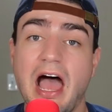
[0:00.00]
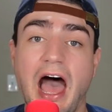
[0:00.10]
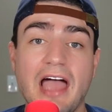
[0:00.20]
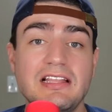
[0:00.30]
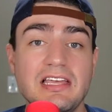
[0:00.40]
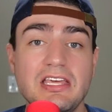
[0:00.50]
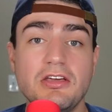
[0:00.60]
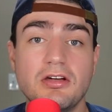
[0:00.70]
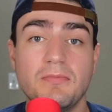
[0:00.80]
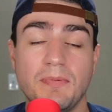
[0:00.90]
I think he
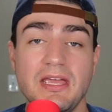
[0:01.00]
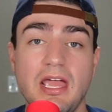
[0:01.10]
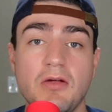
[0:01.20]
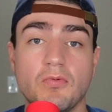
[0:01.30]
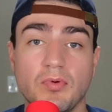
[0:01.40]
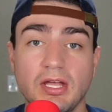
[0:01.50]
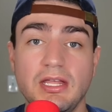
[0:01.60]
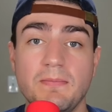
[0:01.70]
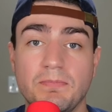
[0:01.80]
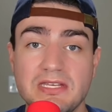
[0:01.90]
could be a
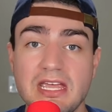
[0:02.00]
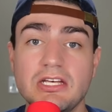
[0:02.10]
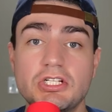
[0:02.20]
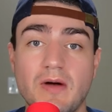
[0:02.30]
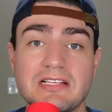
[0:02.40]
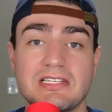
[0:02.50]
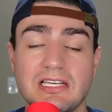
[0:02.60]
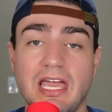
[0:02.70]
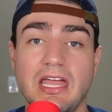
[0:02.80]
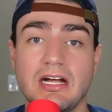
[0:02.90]
really interesting
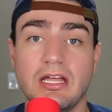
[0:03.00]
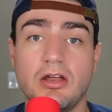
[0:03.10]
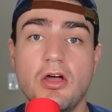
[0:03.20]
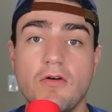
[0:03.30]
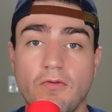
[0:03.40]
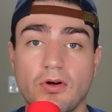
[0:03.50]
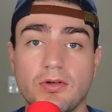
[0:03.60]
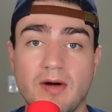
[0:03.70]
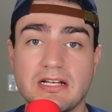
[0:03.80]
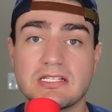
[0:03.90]
candidate for
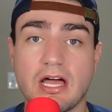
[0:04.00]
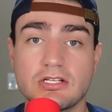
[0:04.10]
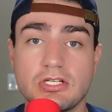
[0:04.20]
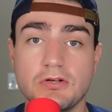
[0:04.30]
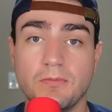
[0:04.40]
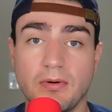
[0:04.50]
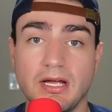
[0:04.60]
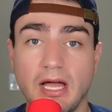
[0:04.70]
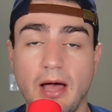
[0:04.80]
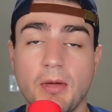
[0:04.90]
the Red Sox to
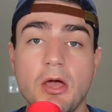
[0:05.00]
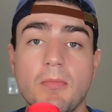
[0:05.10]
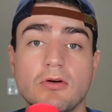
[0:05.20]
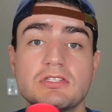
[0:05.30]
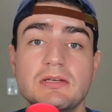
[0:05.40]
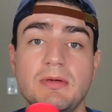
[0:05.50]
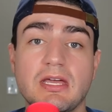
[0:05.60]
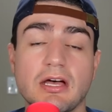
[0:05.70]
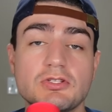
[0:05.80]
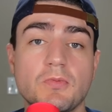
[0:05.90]
bring up, mostly
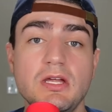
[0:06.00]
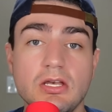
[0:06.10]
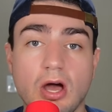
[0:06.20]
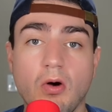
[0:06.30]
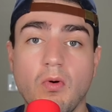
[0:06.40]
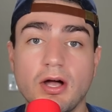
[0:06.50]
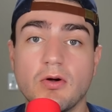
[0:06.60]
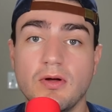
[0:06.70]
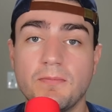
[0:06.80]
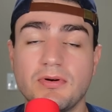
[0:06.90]
because we know what
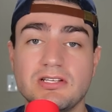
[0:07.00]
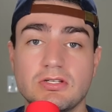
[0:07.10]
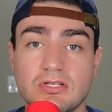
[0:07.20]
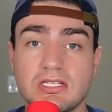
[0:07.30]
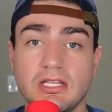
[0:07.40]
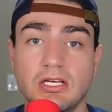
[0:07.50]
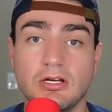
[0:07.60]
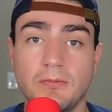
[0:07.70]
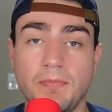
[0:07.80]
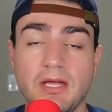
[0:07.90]
Quinn Priester's ceiling
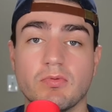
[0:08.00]
could be.